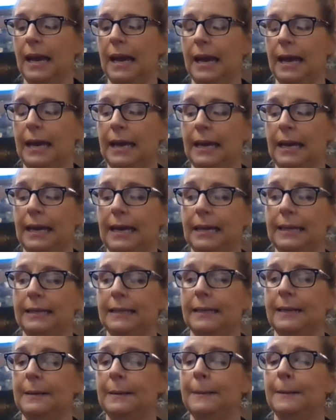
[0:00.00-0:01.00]
and
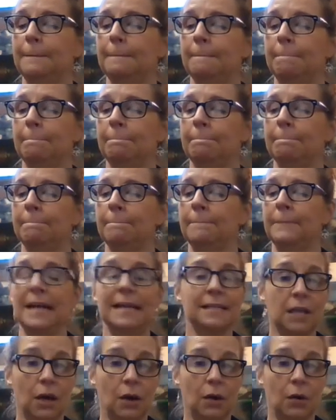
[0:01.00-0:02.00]

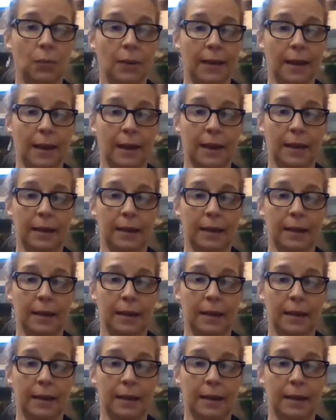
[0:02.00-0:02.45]
that's how we got